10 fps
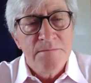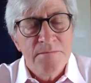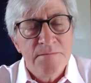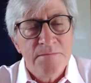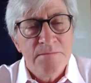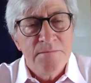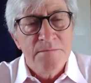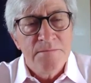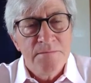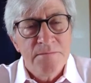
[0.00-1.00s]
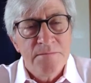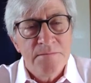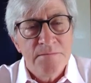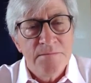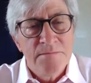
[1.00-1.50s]

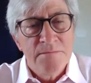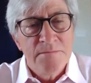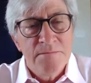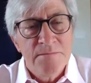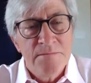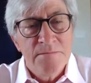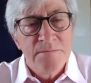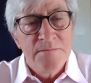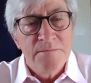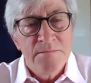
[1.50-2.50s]
[no speech]